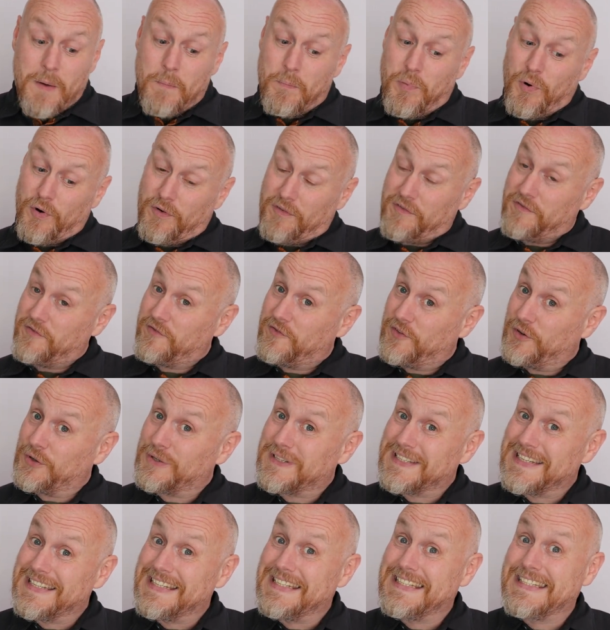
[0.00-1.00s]
But for
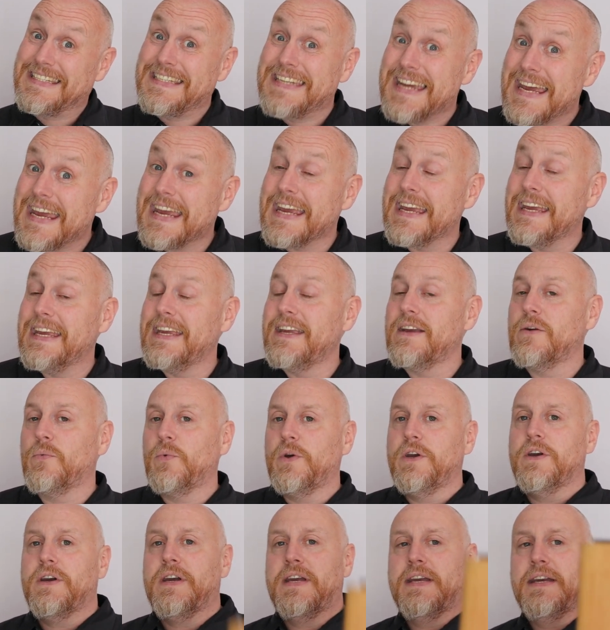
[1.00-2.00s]
today
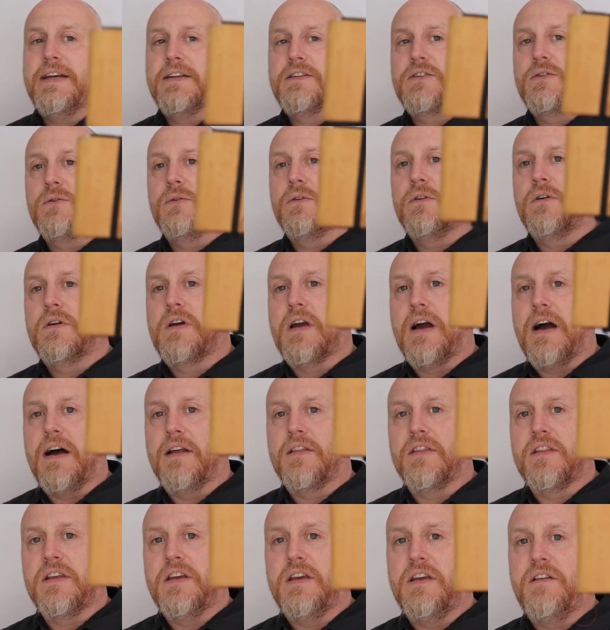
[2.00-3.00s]
we are here to look
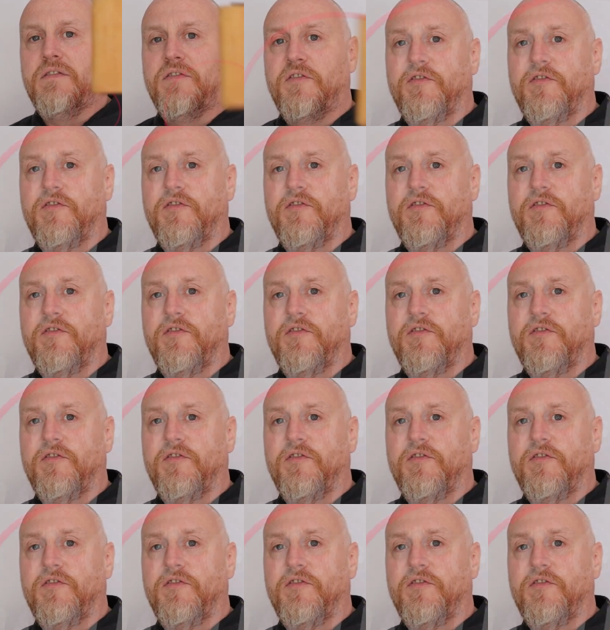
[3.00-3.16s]
at the